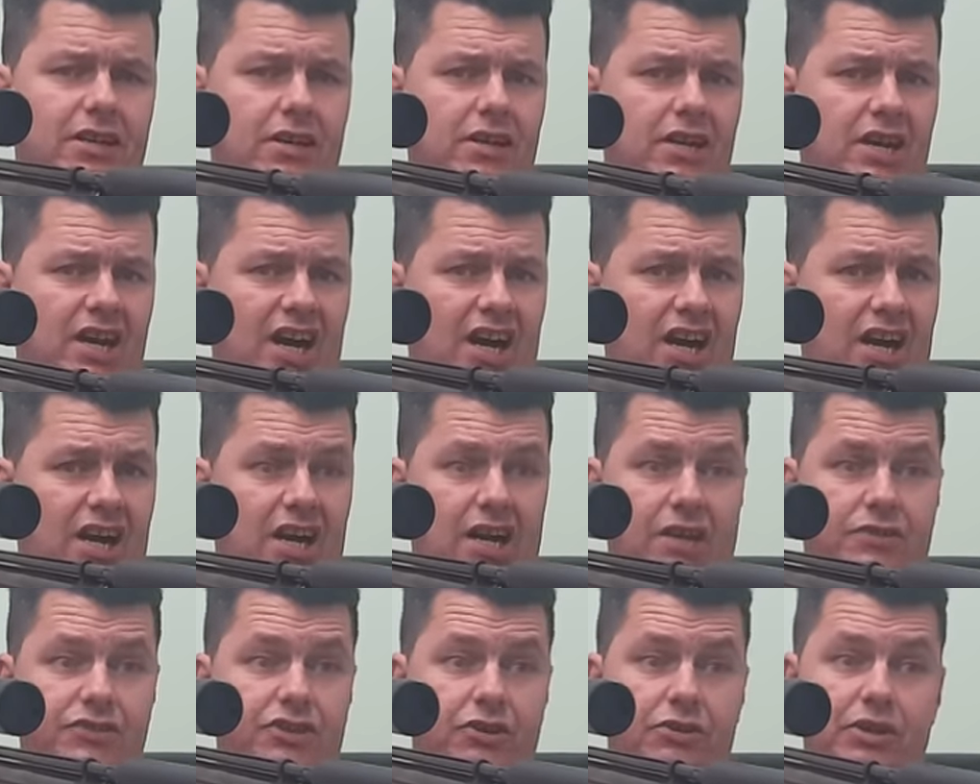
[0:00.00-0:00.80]
so
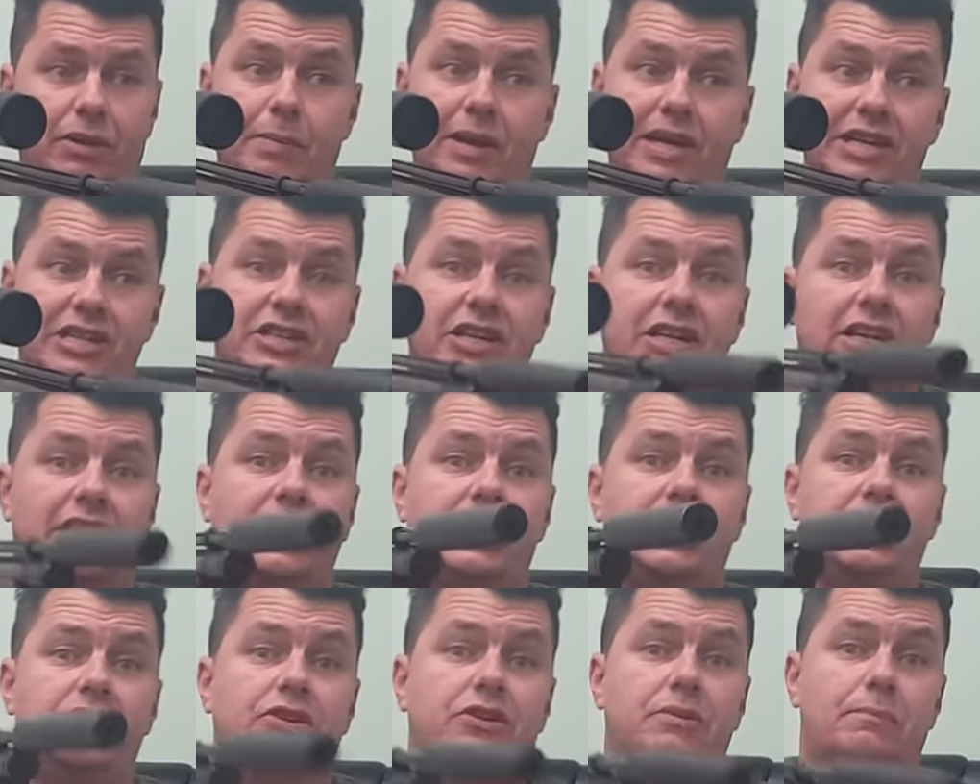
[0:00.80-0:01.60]
that basically
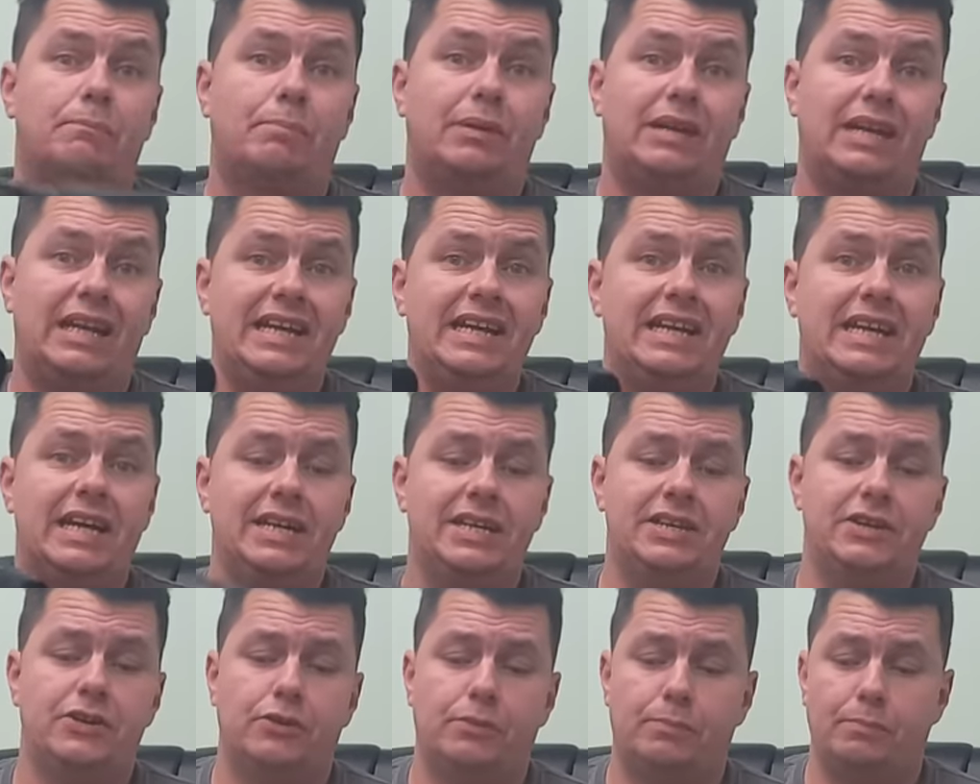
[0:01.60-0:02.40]
you can plink in
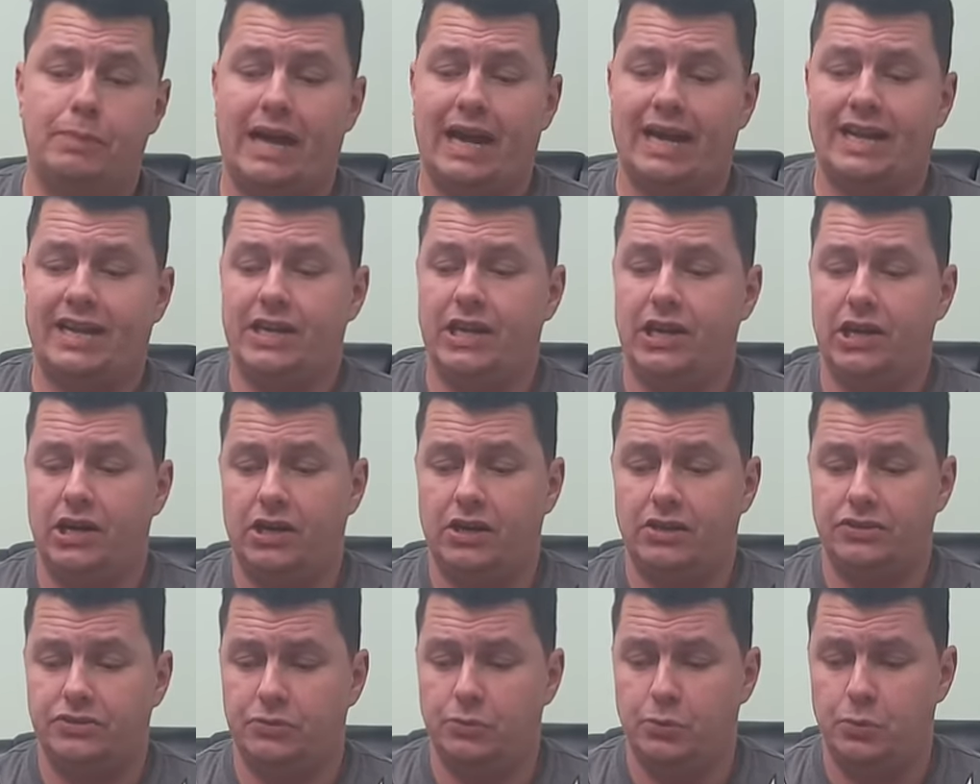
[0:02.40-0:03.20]
your
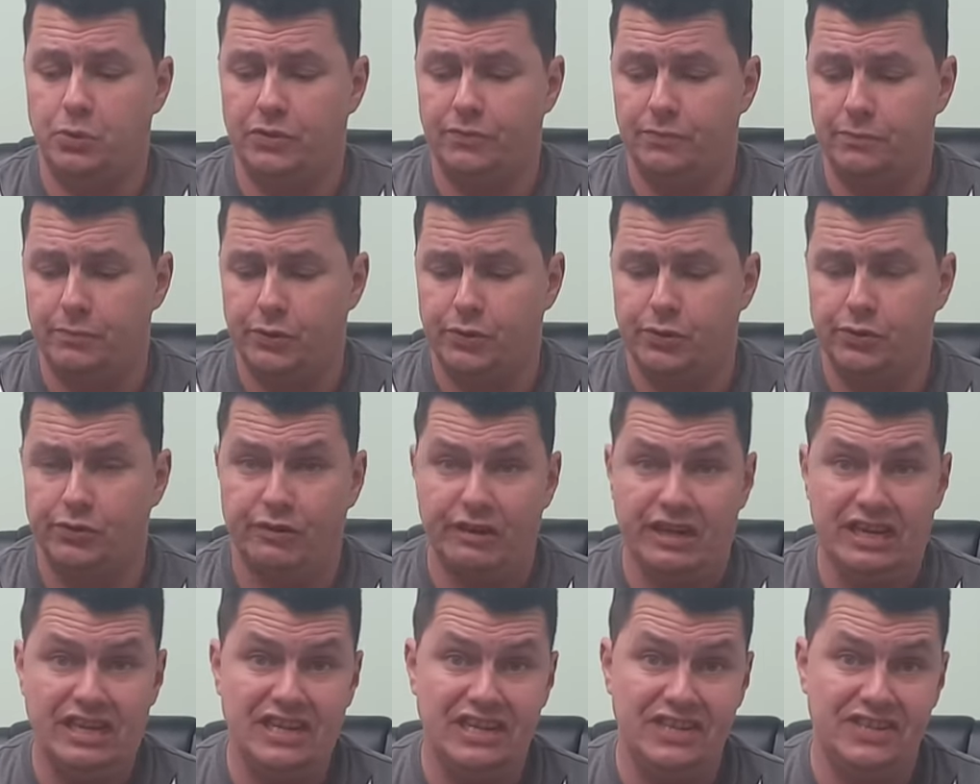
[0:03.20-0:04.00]
backyard with more
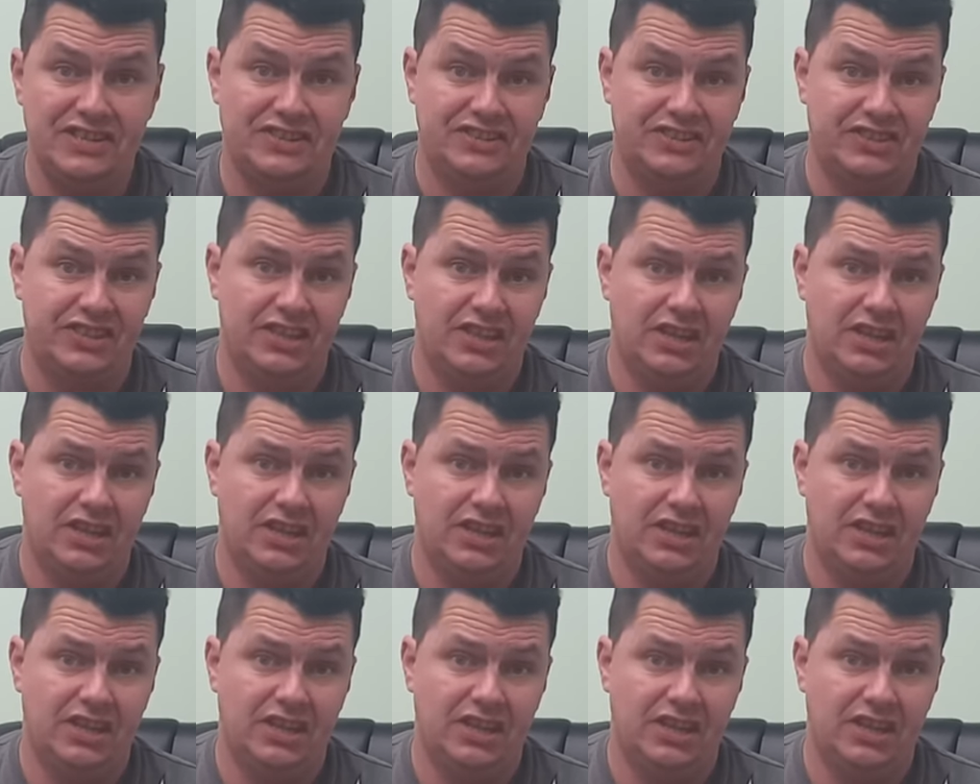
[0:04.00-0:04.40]
ease,